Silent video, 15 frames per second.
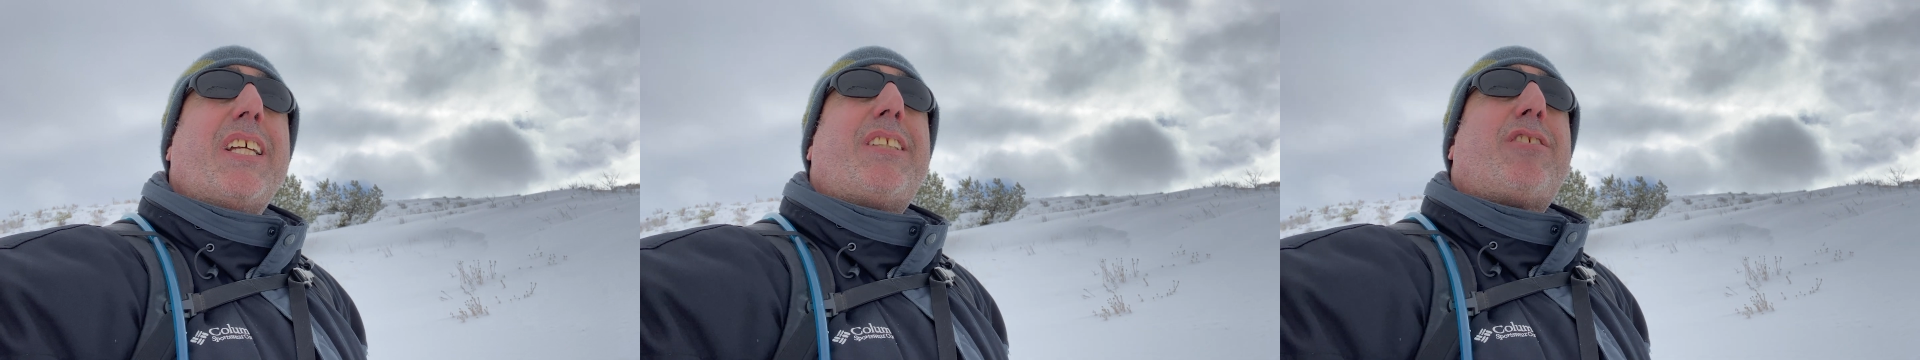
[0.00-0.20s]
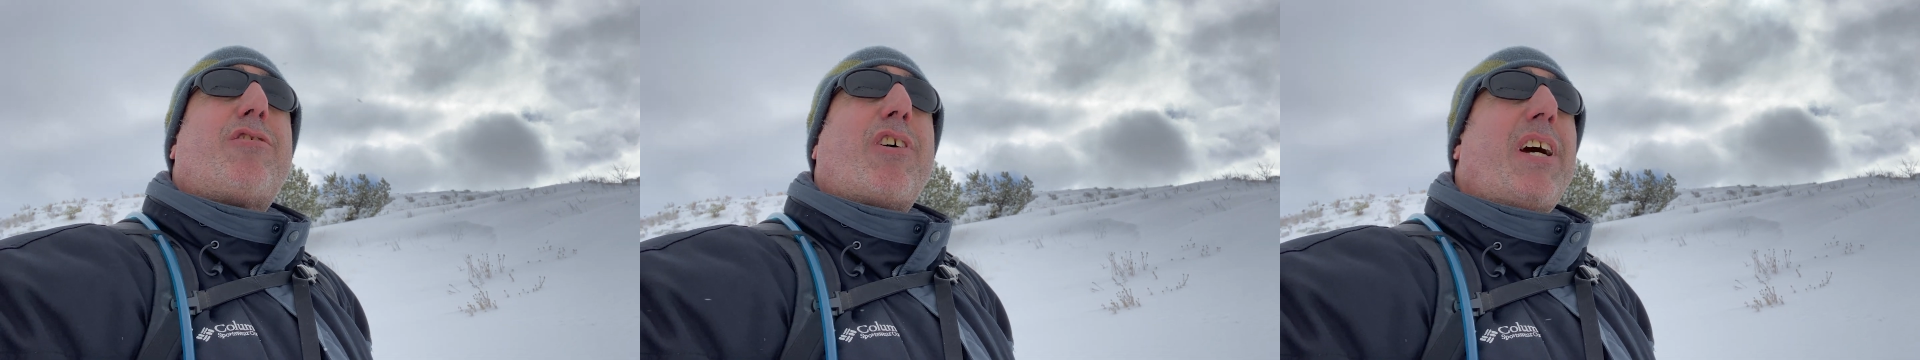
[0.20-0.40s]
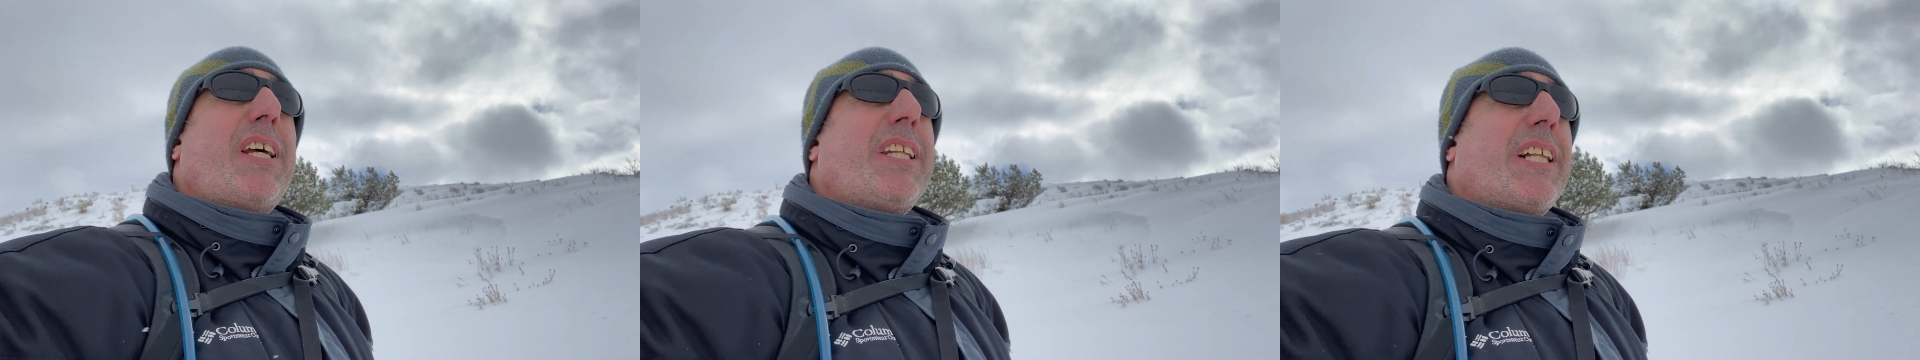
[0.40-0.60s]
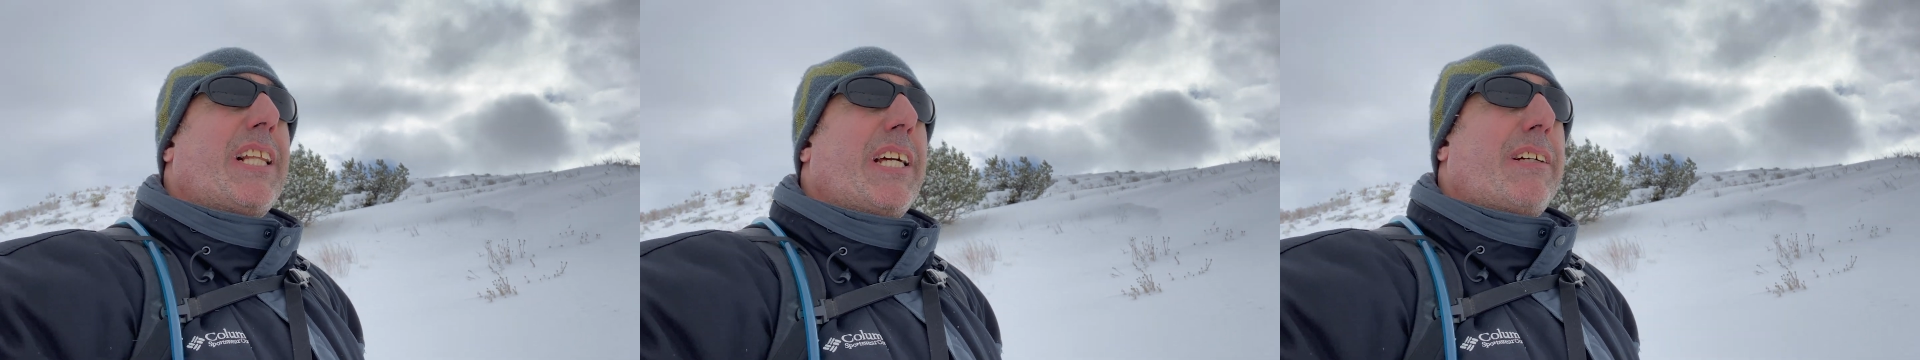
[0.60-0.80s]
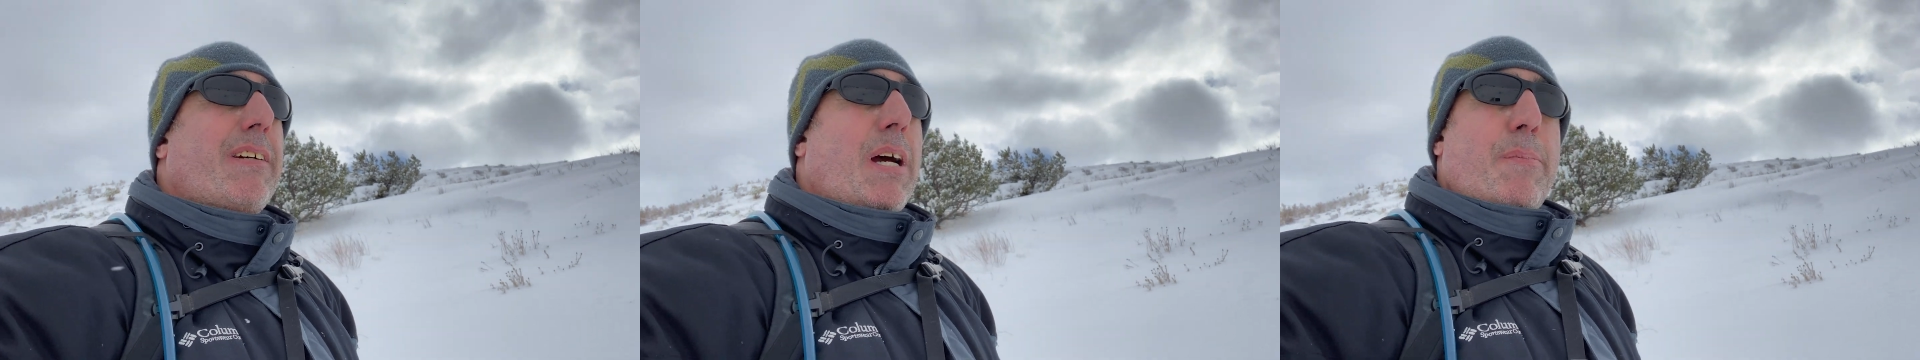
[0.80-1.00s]
trying to
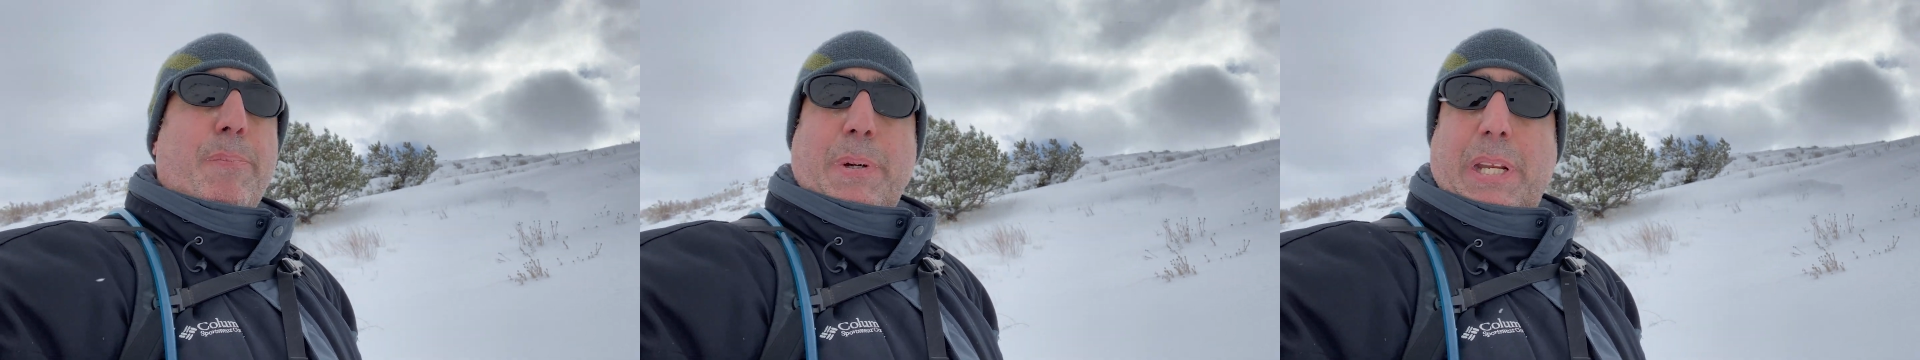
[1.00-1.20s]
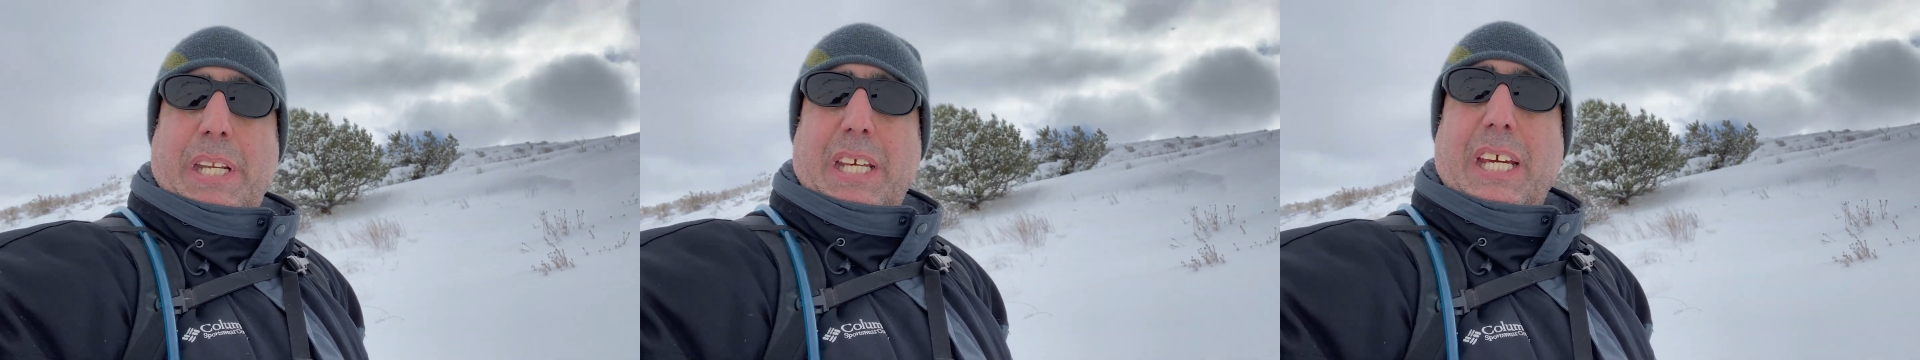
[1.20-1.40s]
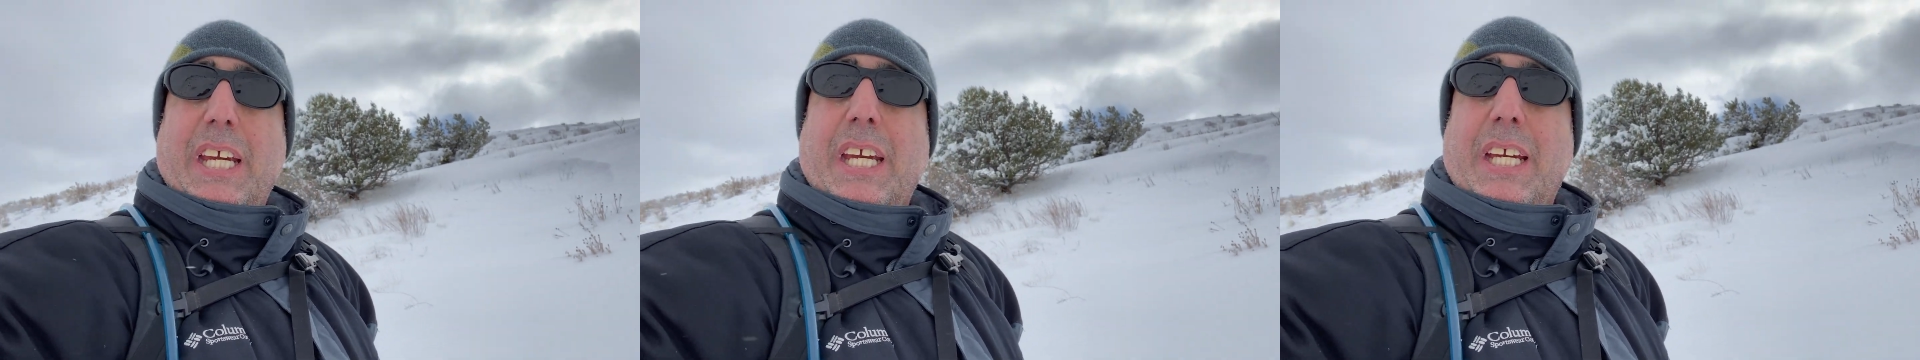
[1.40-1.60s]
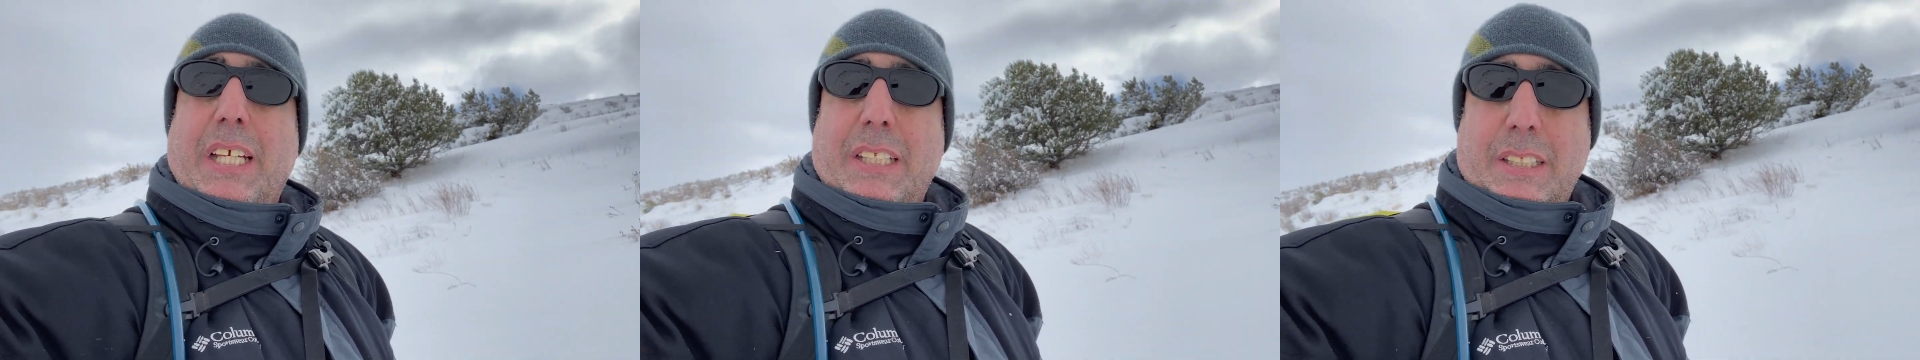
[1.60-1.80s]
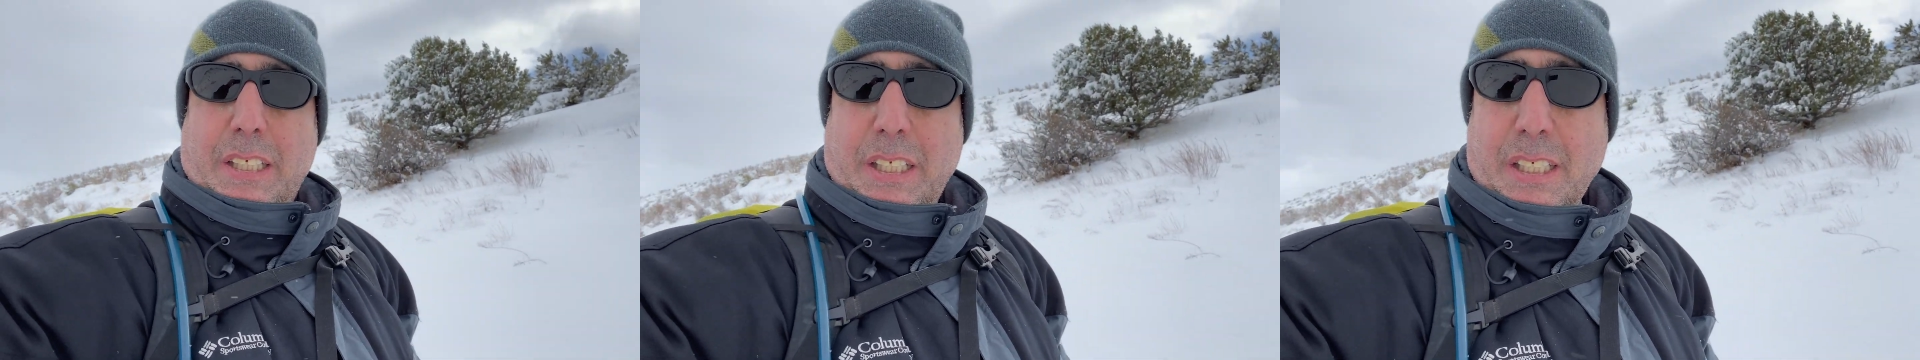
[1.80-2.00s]
clear up, but
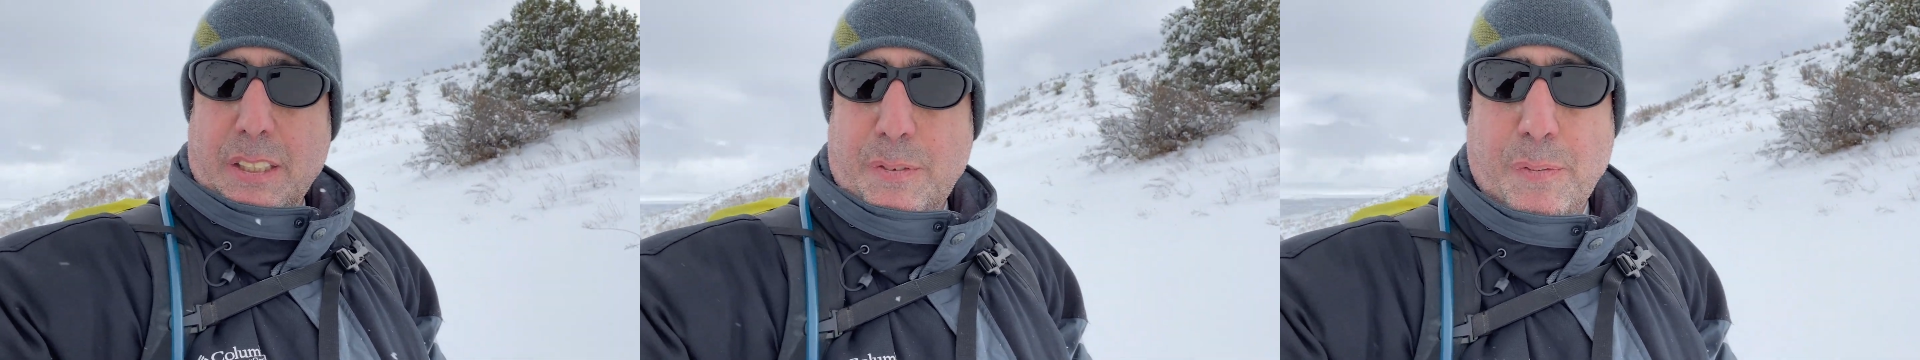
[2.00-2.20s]
it is